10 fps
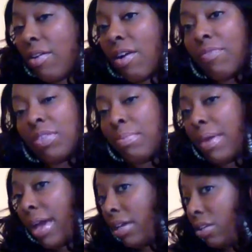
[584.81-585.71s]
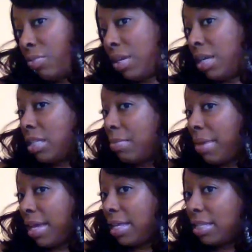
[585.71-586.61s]
off of the back of the wig to
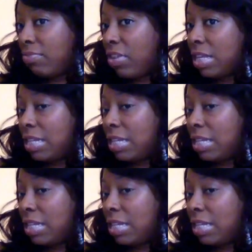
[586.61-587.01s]
make it fit